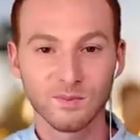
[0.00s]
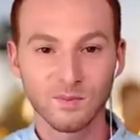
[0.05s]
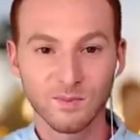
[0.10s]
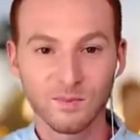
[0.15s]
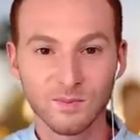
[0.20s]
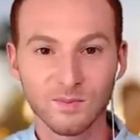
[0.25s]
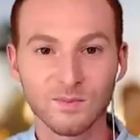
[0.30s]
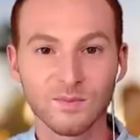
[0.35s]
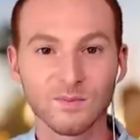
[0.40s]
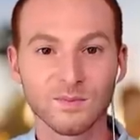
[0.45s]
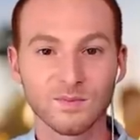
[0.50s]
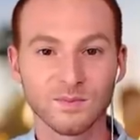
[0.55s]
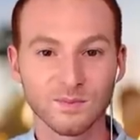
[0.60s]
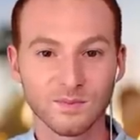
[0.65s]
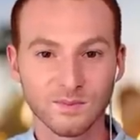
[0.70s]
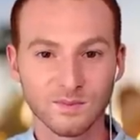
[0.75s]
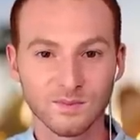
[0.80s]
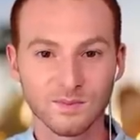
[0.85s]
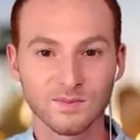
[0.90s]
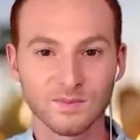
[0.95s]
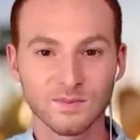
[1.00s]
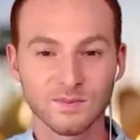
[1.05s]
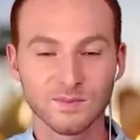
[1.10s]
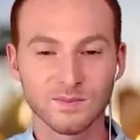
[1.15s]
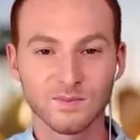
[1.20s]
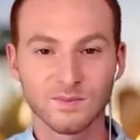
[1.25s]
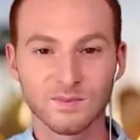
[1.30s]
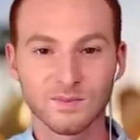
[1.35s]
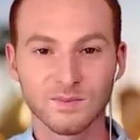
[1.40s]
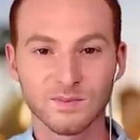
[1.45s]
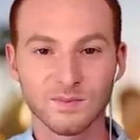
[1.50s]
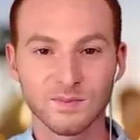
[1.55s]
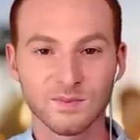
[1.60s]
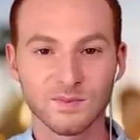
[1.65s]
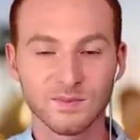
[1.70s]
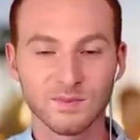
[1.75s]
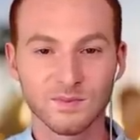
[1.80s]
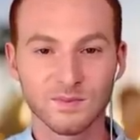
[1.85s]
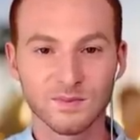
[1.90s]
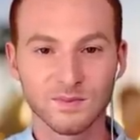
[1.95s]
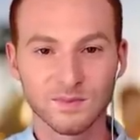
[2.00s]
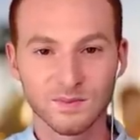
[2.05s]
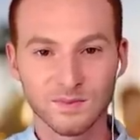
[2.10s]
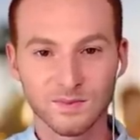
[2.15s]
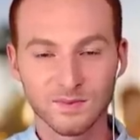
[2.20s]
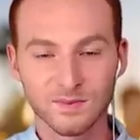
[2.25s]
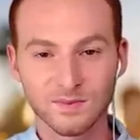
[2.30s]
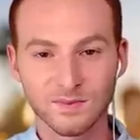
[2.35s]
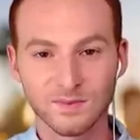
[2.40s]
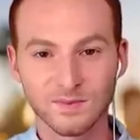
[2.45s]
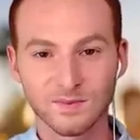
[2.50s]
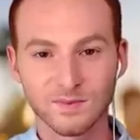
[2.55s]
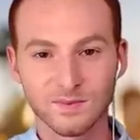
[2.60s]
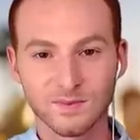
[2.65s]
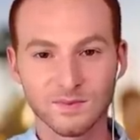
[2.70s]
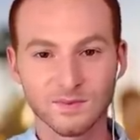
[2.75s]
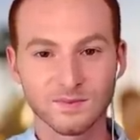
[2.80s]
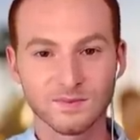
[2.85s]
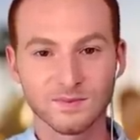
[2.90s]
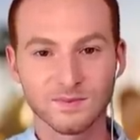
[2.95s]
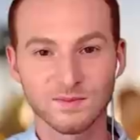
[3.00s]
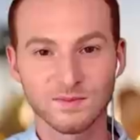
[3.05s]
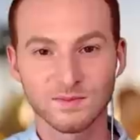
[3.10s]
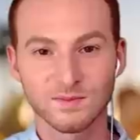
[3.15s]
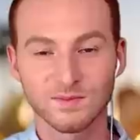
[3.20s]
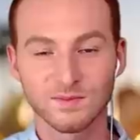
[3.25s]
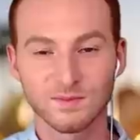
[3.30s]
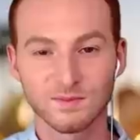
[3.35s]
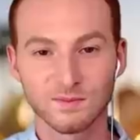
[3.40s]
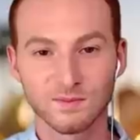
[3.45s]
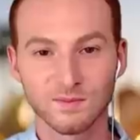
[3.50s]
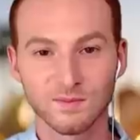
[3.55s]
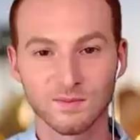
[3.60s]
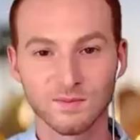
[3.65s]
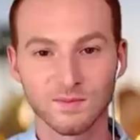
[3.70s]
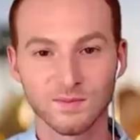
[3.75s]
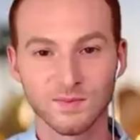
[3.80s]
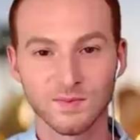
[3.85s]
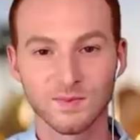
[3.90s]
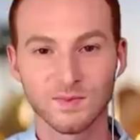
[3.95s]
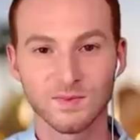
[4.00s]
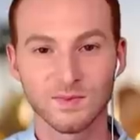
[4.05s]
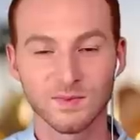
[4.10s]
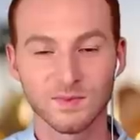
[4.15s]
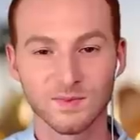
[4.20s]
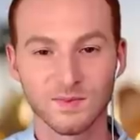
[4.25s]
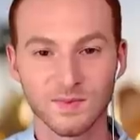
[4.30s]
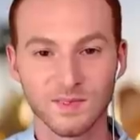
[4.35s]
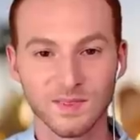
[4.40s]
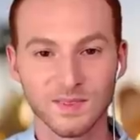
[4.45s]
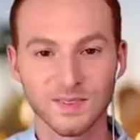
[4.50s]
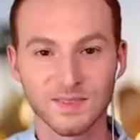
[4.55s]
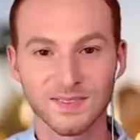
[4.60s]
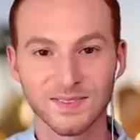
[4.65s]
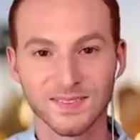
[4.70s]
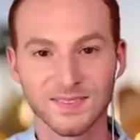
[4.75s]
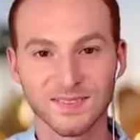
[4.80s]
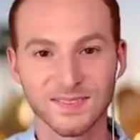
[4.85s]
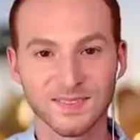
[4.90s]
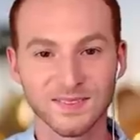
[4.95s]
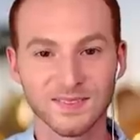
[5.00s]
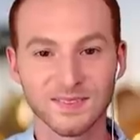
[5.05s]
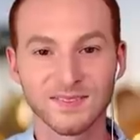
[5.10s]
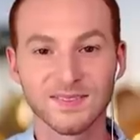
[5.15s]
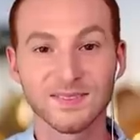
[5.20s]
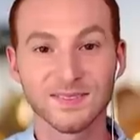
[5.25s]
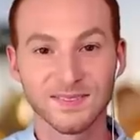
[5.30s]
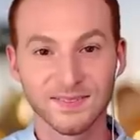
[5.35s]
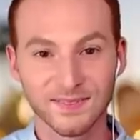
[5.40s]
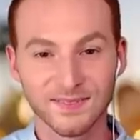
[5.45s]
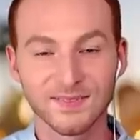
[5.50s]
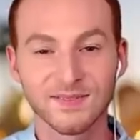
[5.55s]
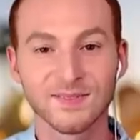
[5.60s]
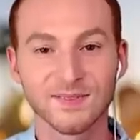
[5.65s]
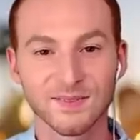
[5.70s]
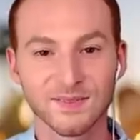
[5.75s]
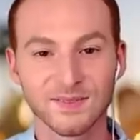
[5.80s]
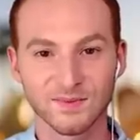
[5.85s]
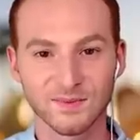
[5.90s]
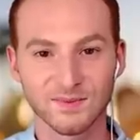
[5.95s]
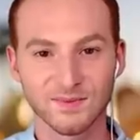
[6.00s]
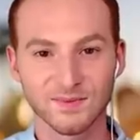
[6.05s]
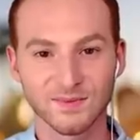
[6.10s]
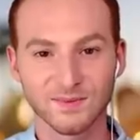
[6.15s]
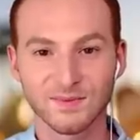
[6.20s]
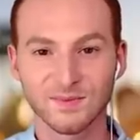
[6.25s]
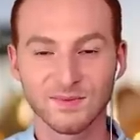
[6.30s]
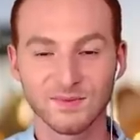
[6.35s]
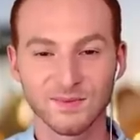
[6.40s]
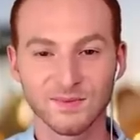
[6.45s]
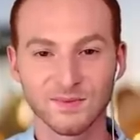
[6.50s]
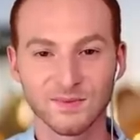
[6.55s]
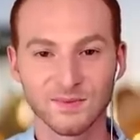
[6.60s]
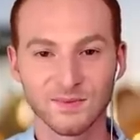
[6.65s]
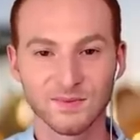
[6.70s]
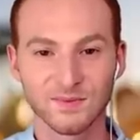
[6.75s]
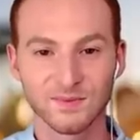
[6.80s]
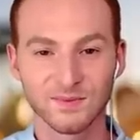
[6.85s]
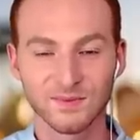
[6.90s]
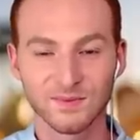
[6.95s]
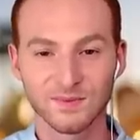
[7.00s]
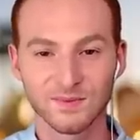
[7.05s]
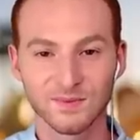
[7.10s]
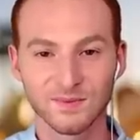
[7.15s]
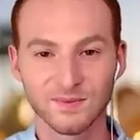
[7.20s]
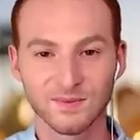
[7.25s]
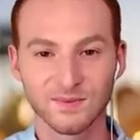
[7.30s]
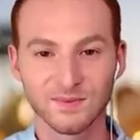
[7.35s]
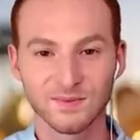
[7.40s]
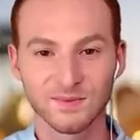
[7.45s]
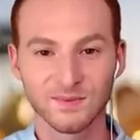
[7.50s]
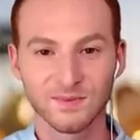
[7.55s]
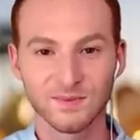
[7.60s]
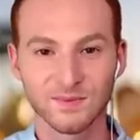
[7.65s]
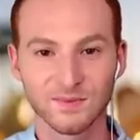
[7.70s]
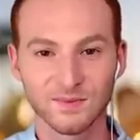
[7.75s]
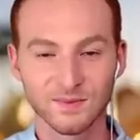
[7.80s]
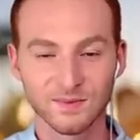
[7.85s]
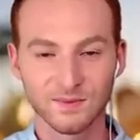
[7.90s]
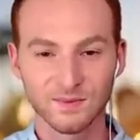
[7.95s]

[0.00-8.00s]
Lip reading: (silent)